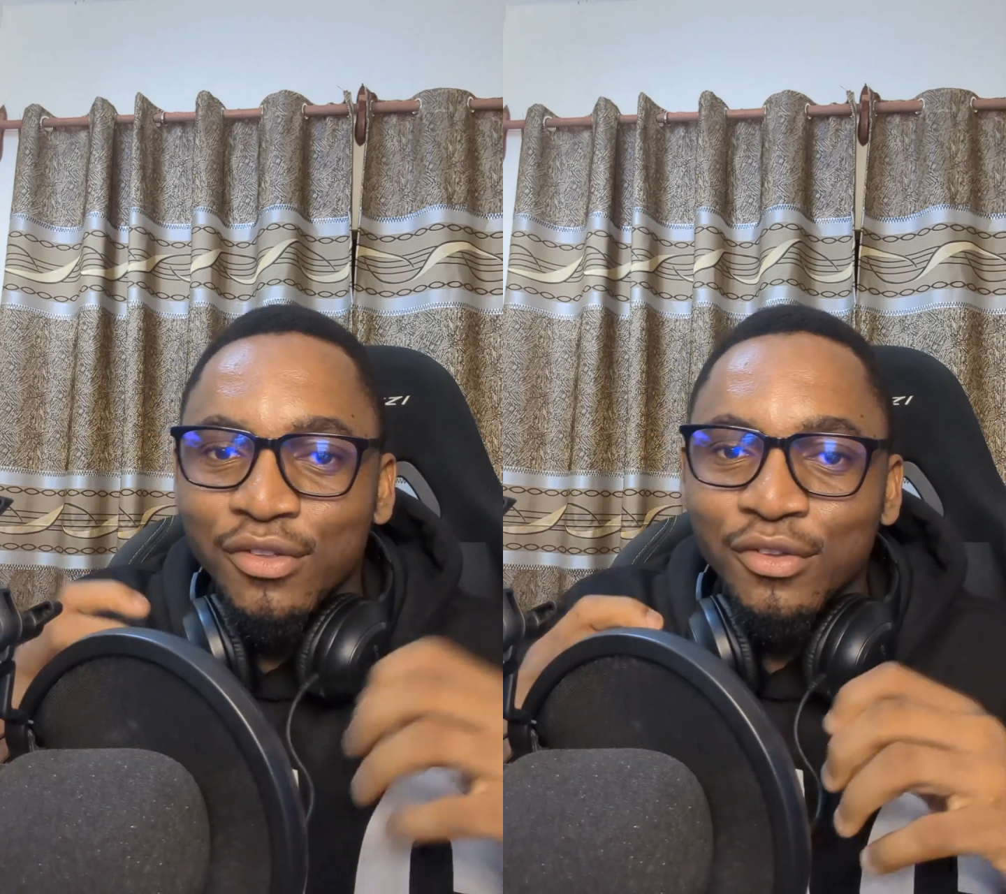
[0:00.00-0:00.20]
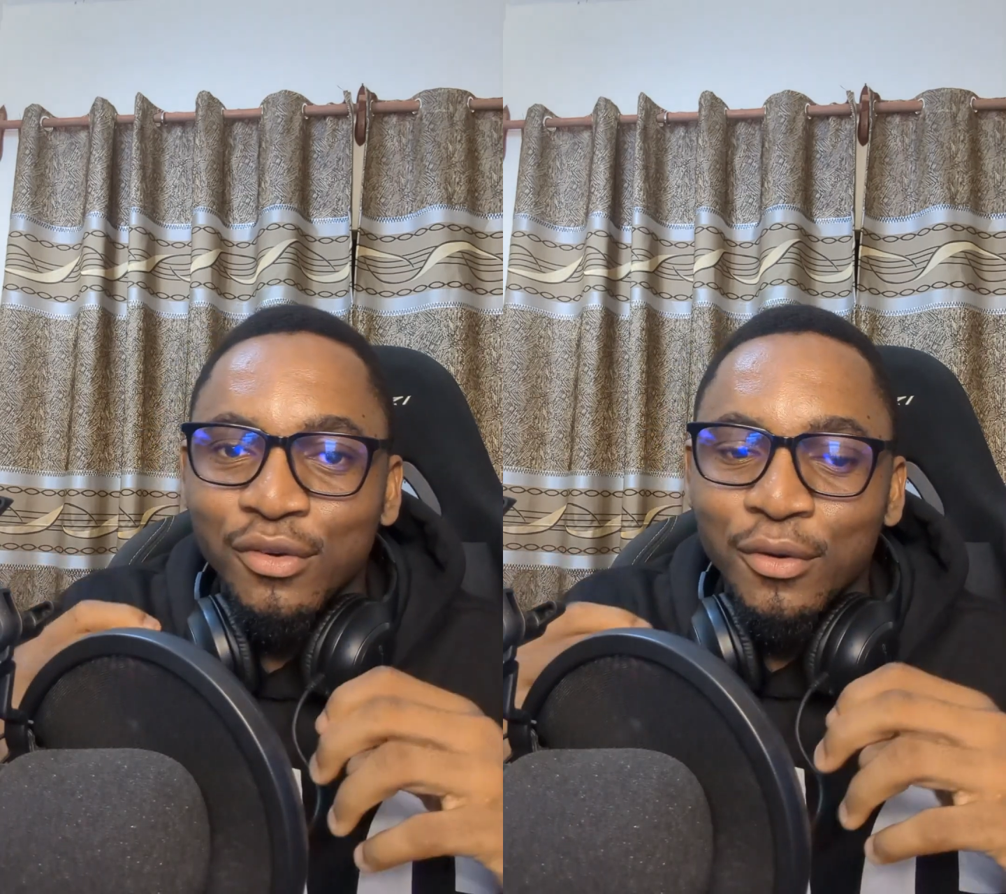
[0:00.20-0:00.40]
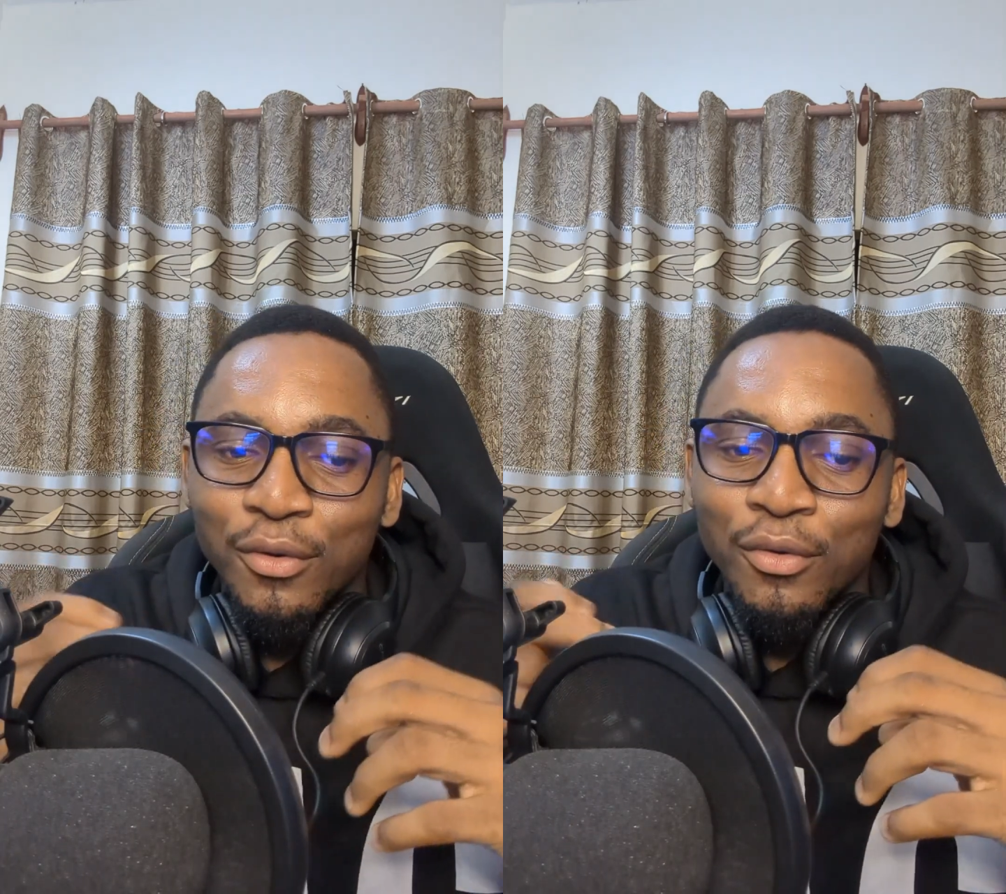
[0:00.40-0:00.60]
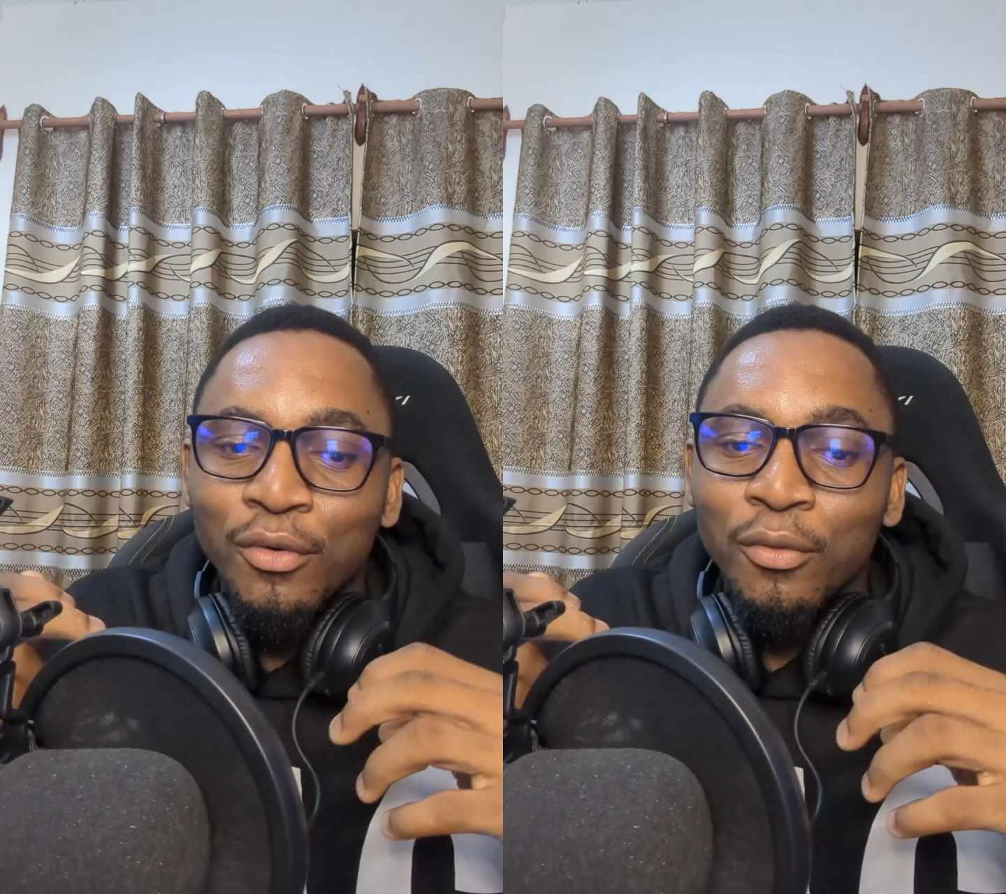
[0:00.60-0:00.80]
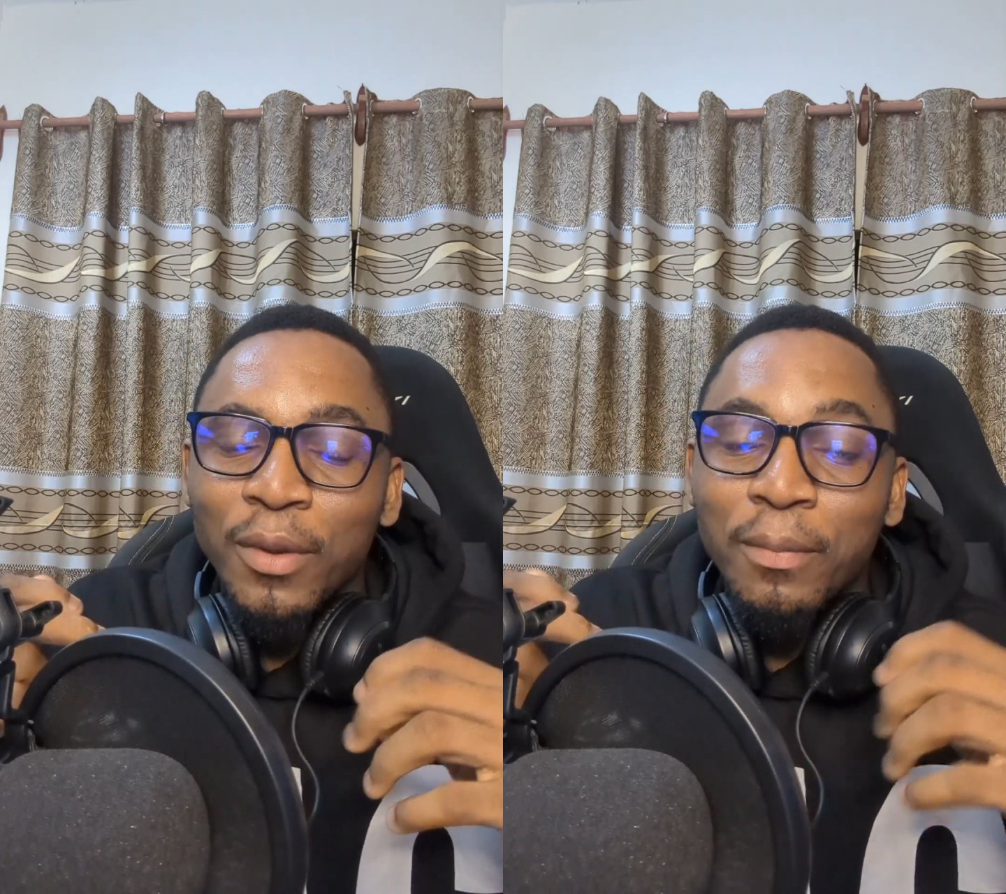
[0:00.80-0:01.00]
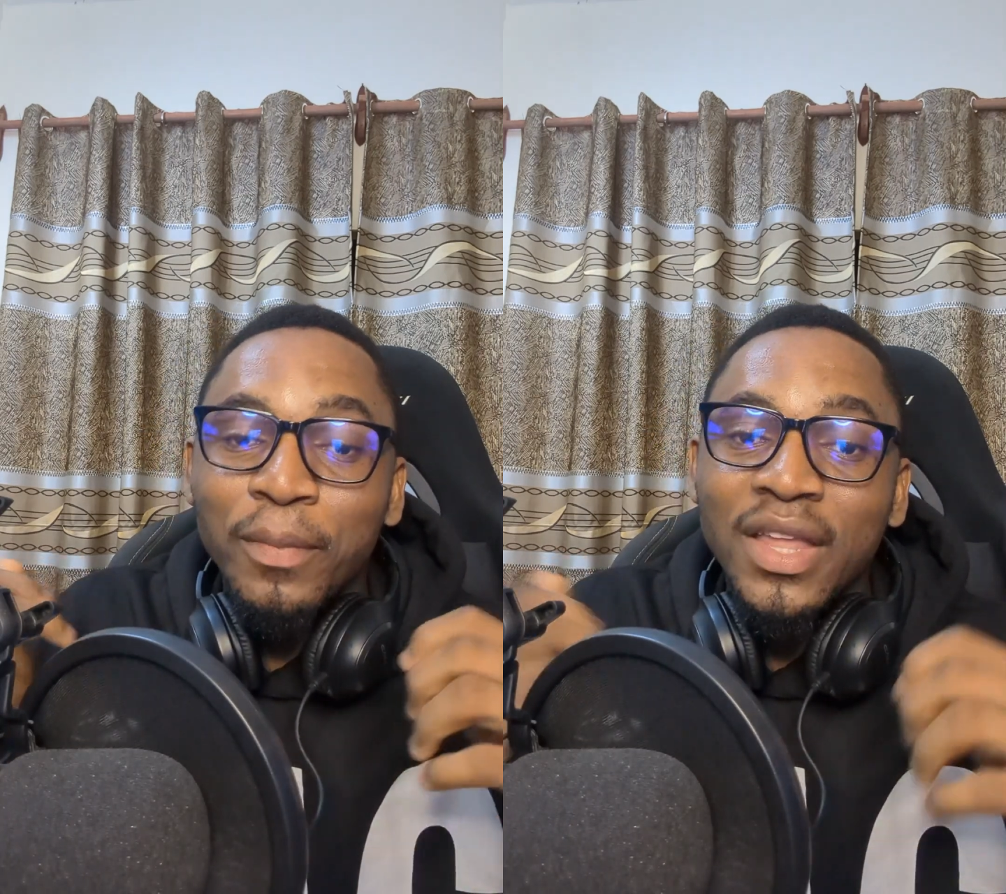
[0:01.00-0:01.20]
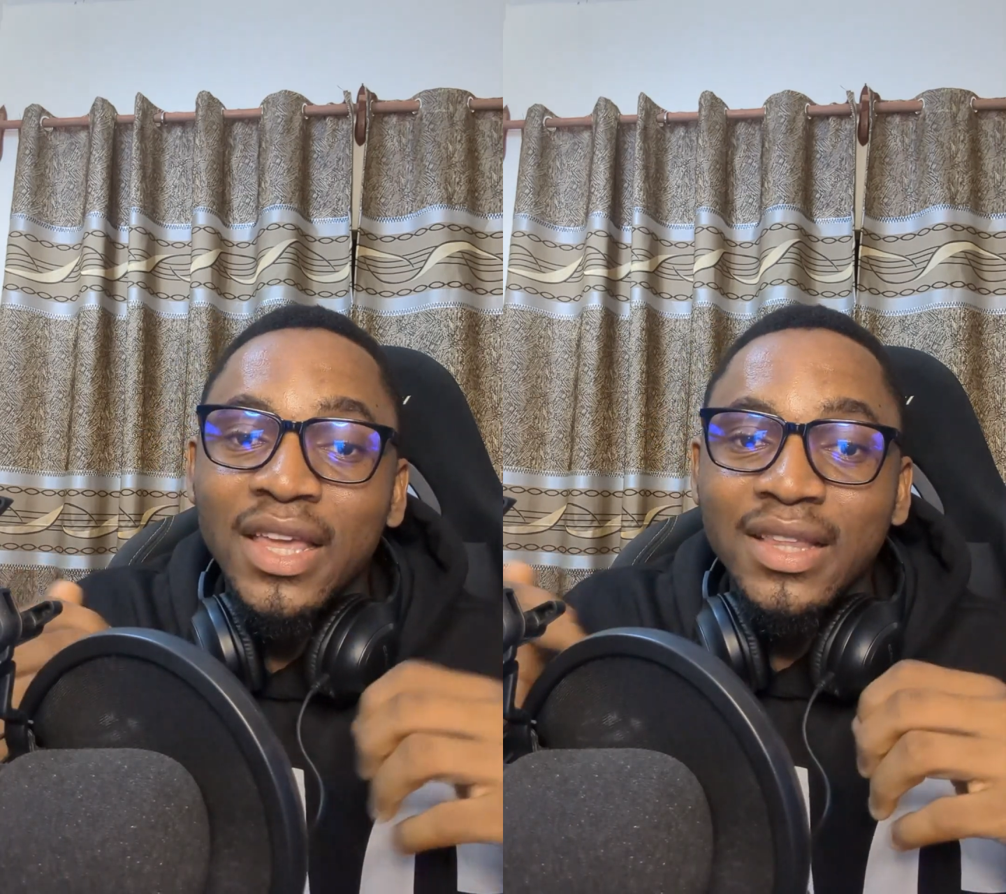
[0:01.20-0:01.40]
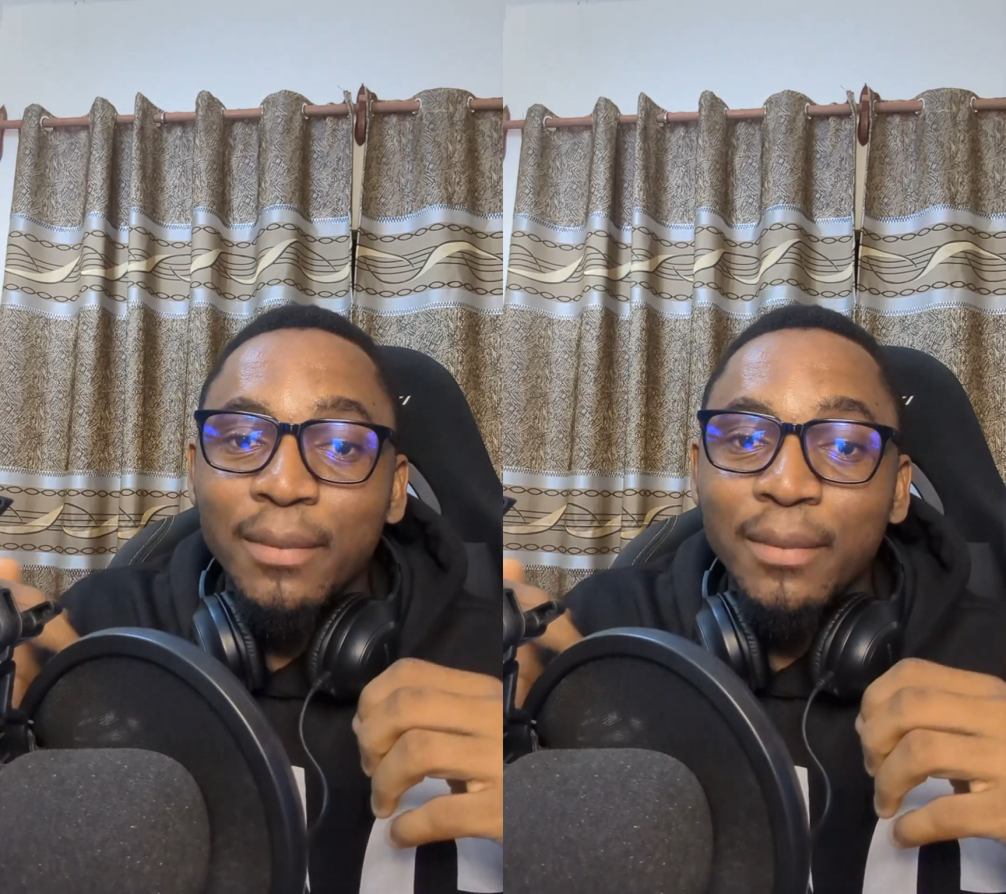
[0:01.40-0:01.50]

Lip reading: So we'll be pinning